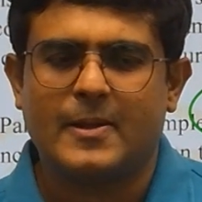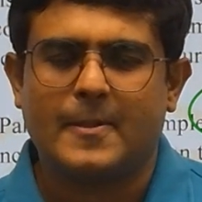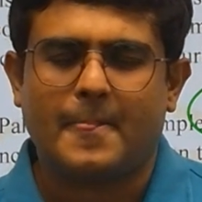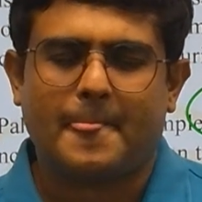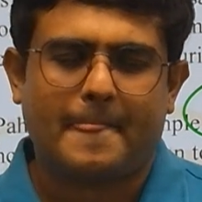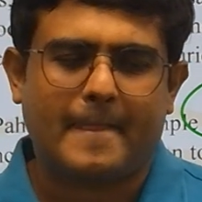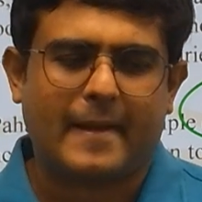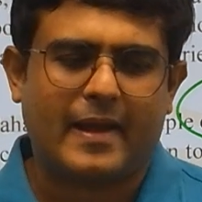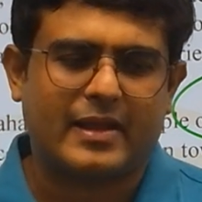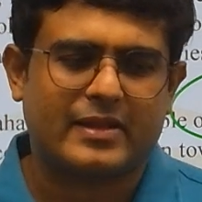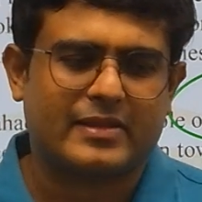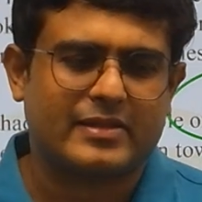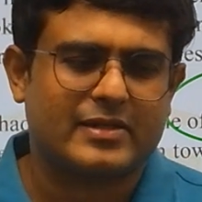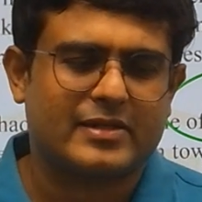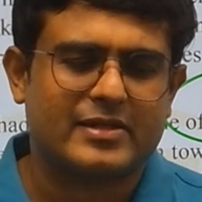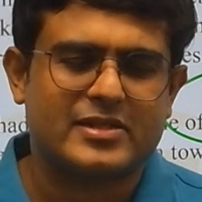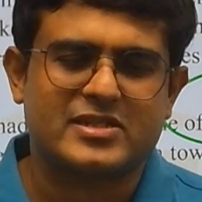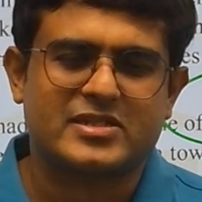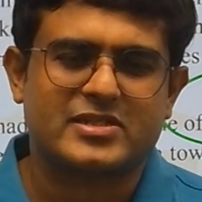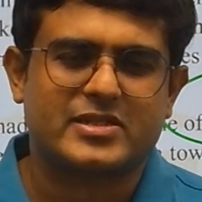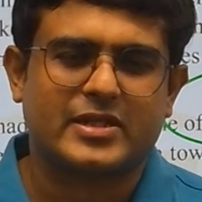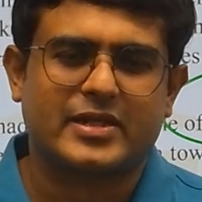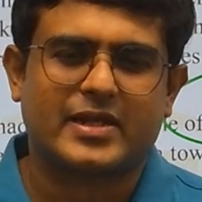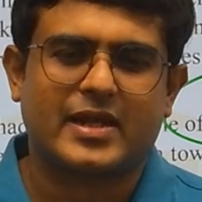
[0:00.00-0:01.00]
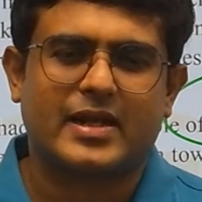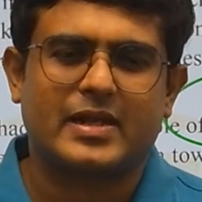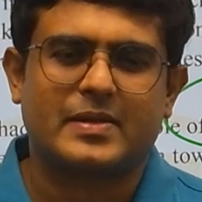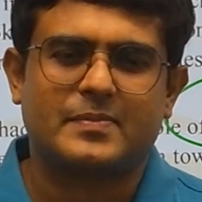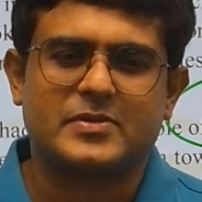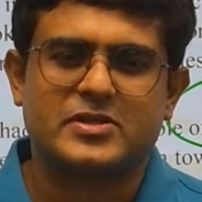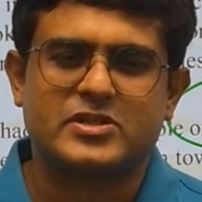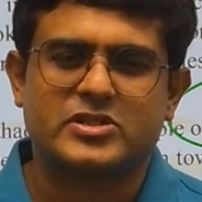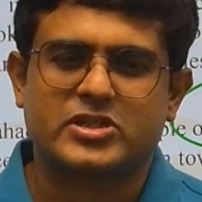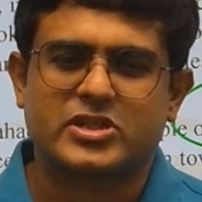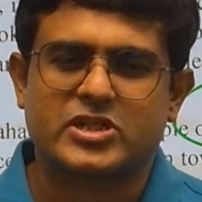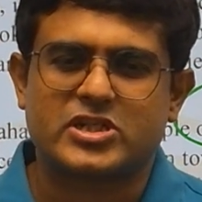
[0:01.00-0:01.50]
and the district
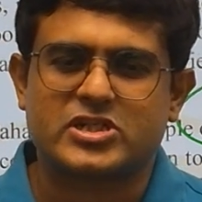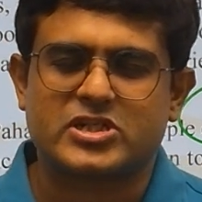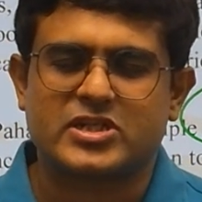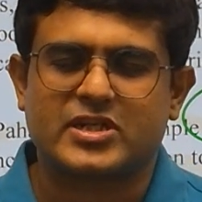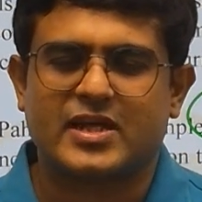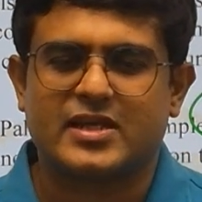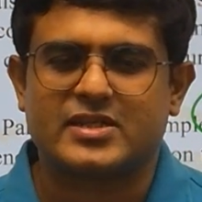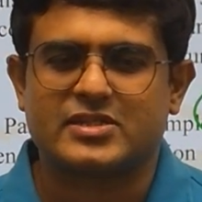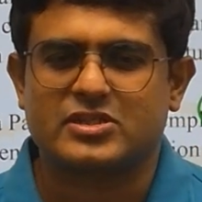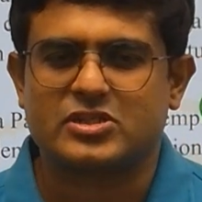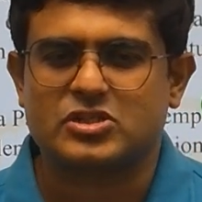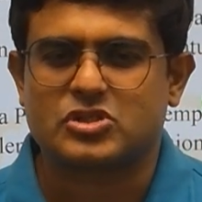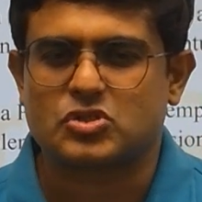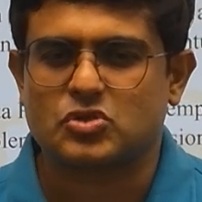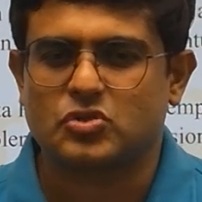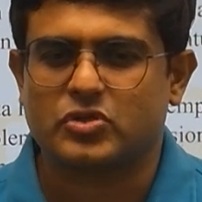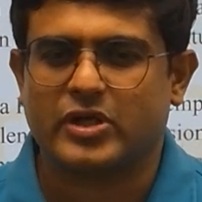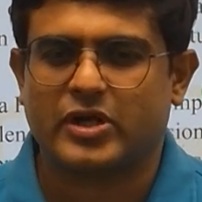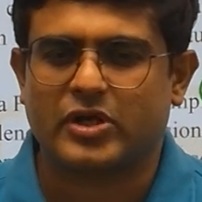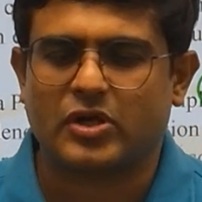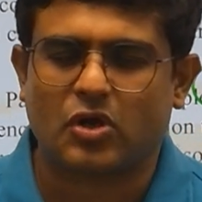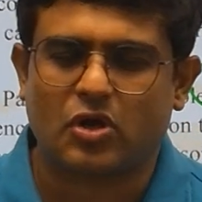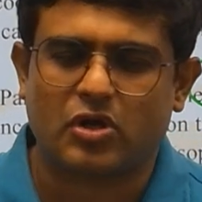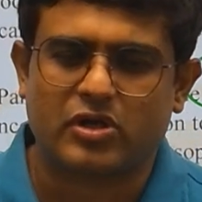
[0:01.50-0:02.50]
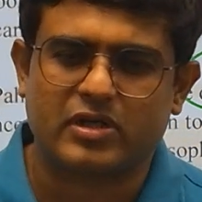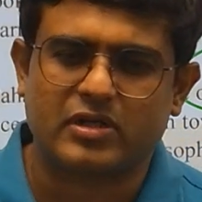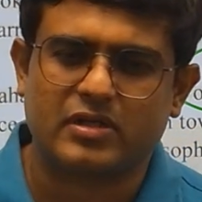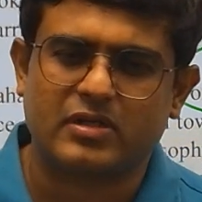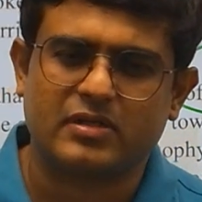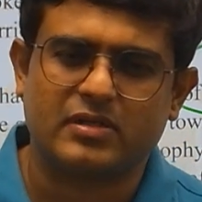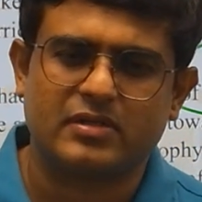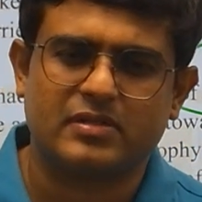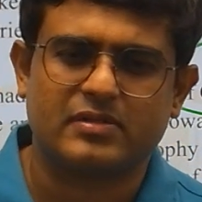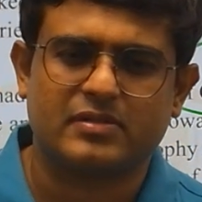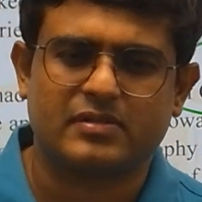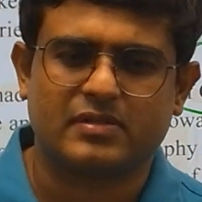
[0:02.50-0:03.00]
administration has issued an
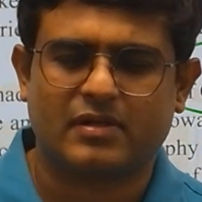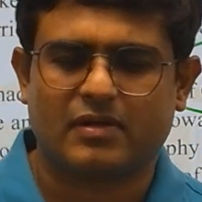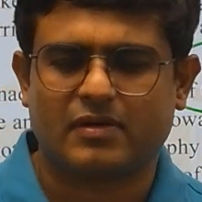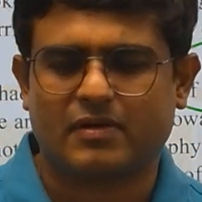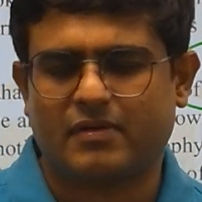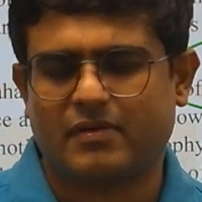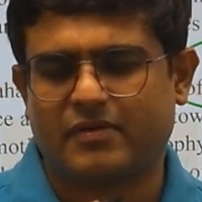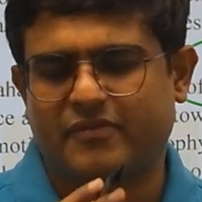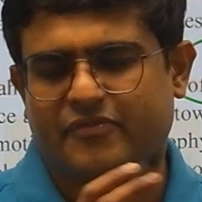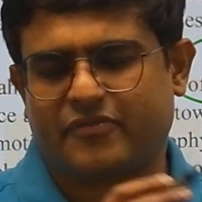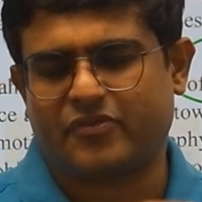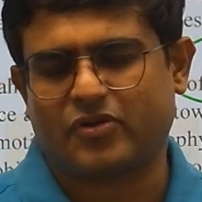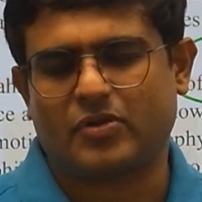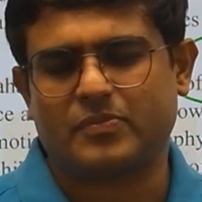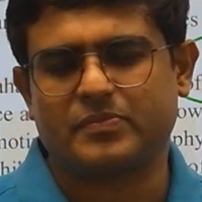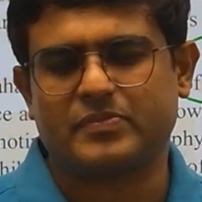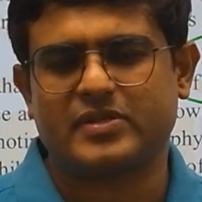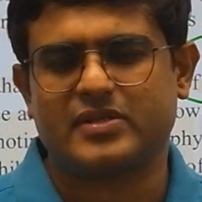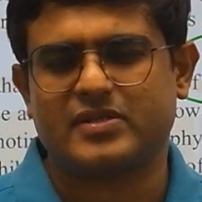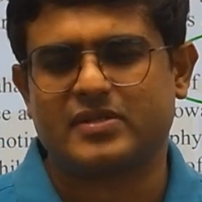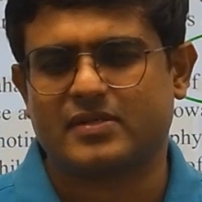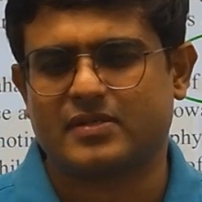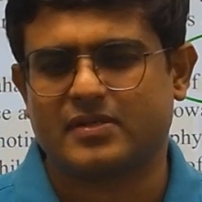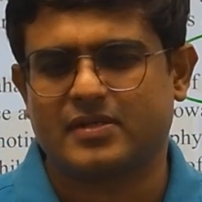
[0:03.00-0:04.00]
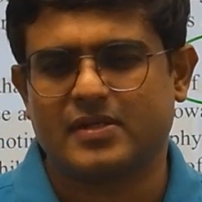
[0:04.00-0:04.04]
order